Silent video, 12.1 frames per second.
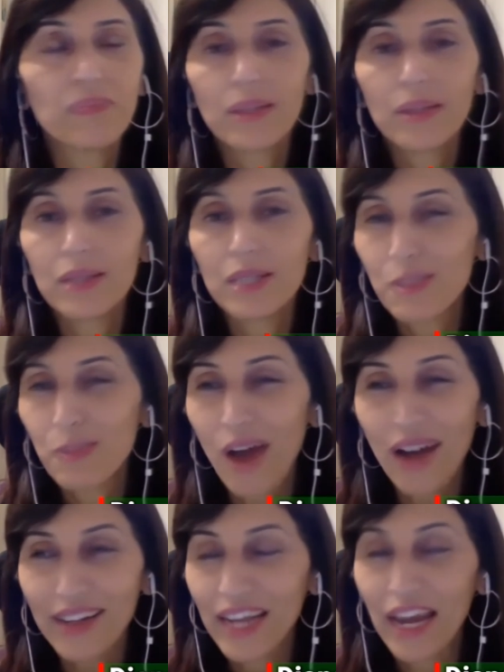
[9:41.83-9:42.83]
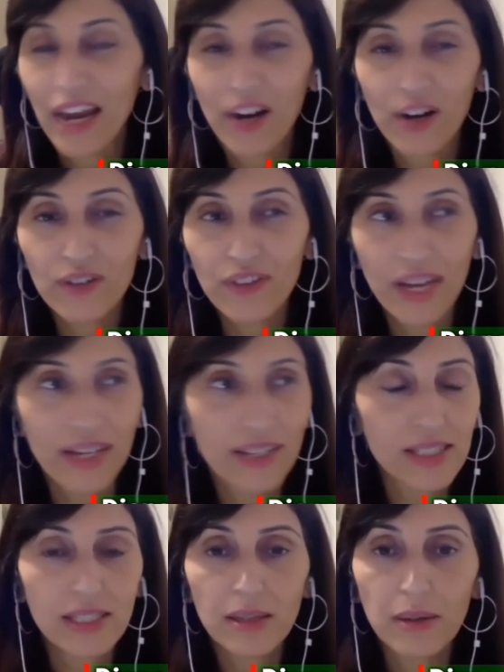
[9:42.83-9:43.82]
spot
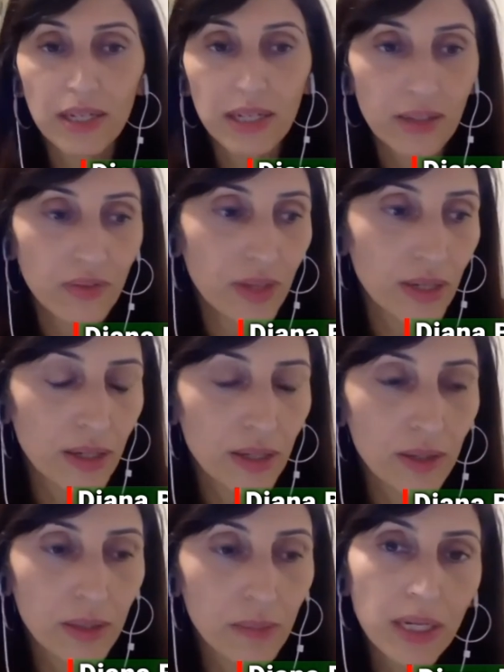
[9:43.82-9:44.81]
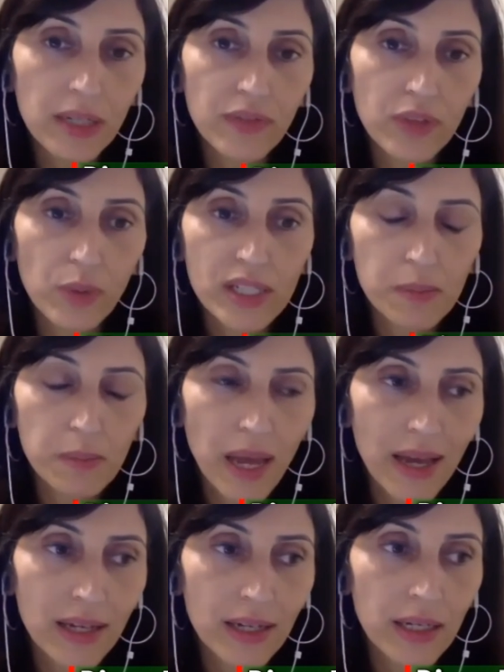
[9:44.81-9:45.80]
caravans in the middle of the West
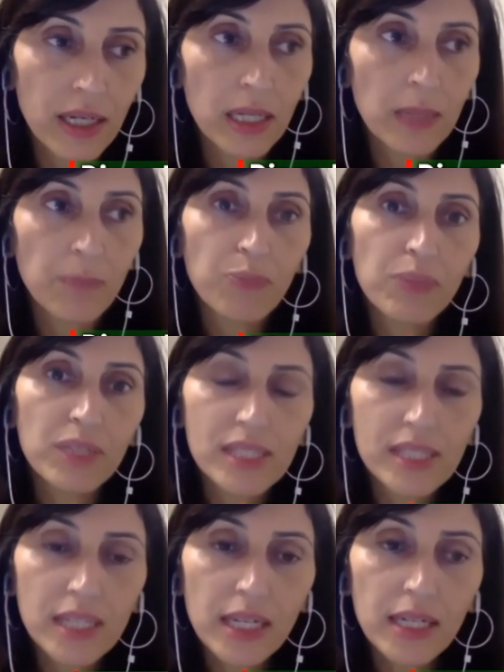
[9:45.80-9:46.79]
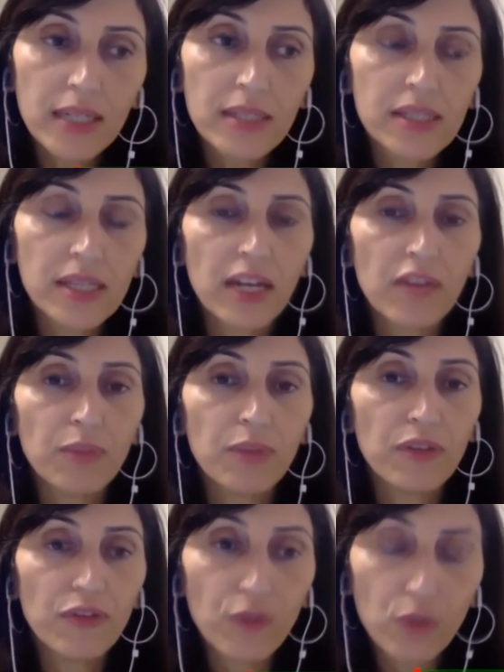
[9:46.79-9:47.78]
Bank, but cities that have been
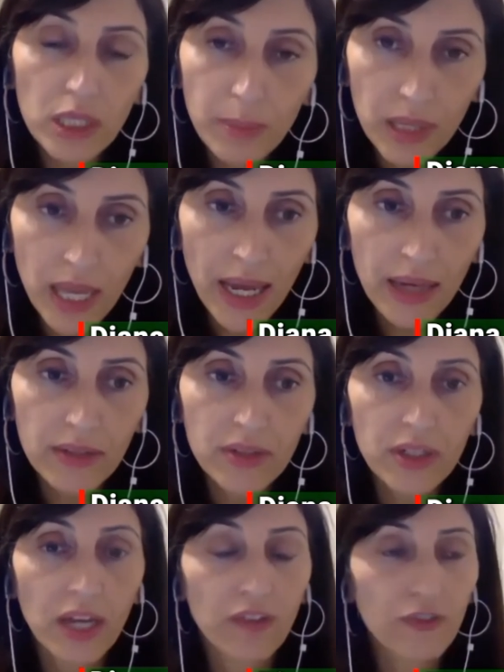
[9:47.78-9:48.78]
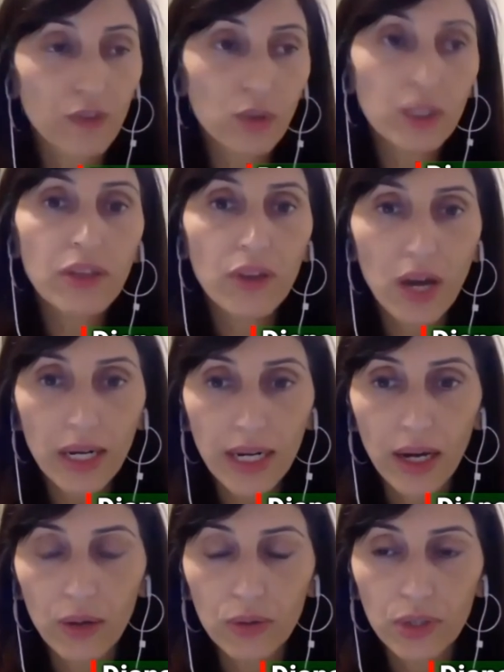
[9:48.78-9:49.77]
fully planned and fully thought
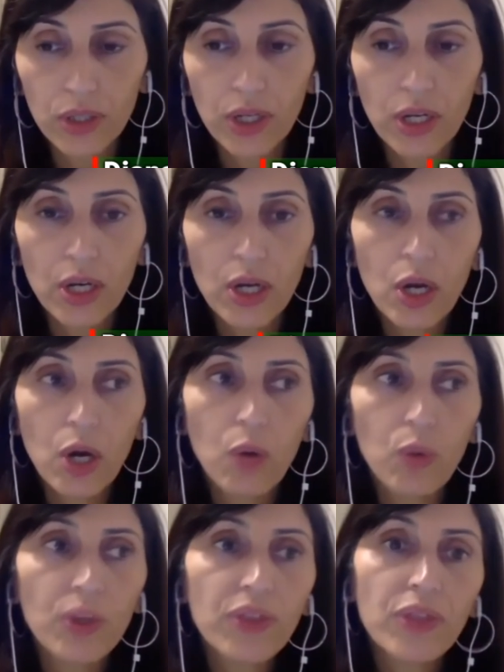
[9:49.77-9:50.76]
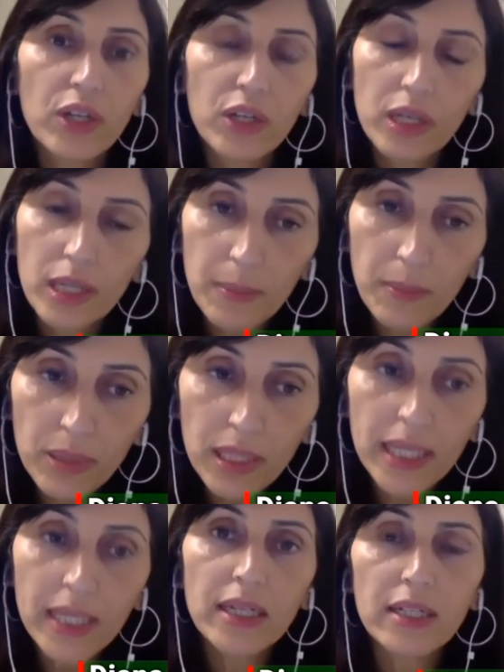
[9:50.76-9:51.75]
out, with the
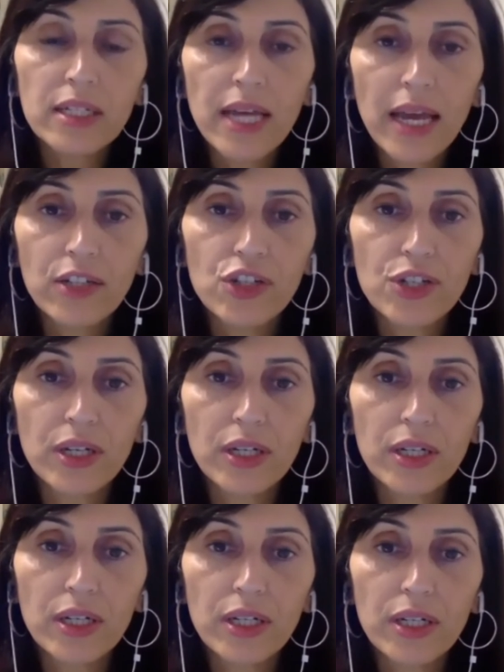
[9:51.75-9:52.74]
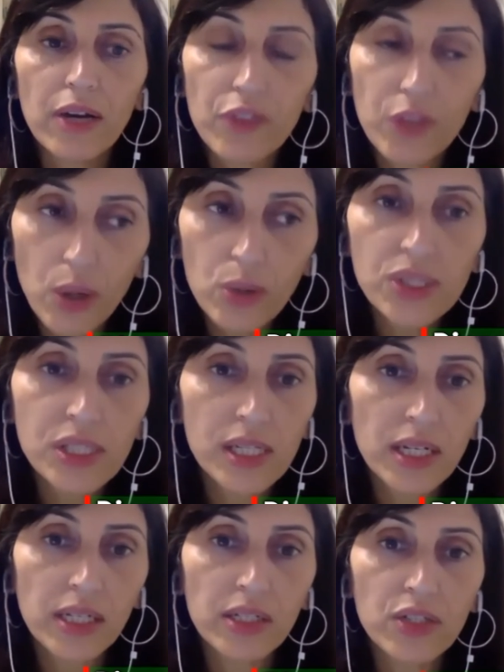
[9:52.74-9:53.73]
complete intention of those
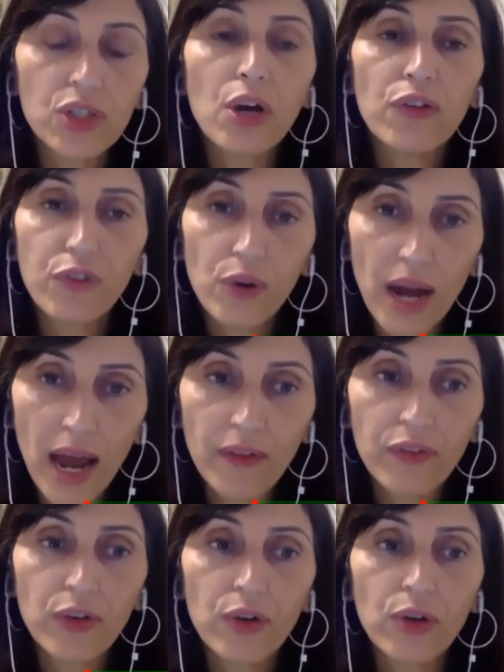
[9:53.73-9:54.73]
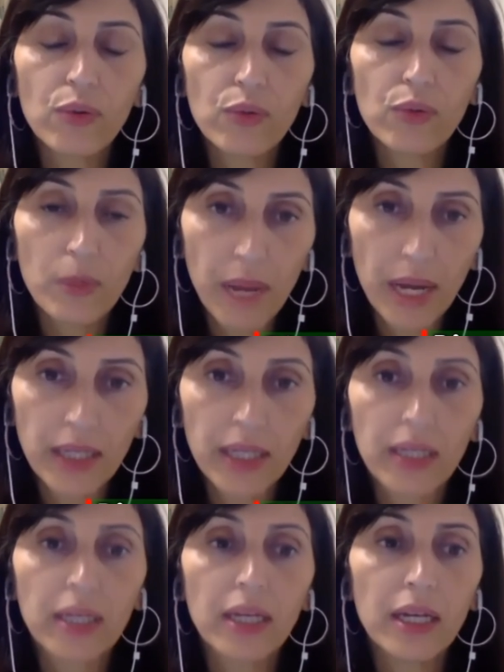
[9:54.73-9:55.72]
cities forever
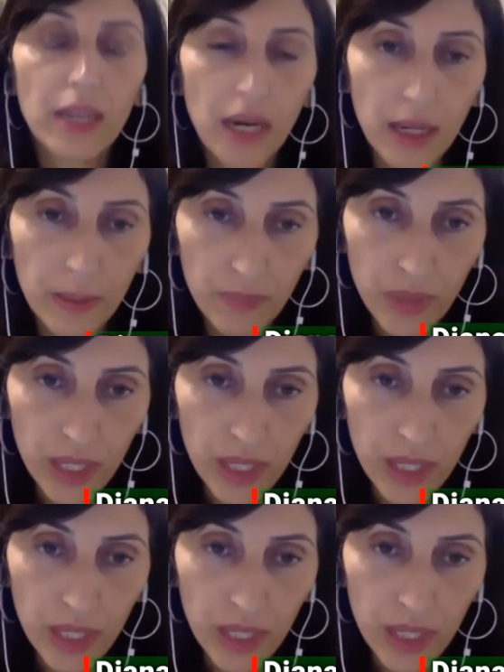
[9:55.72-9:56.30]
remaining in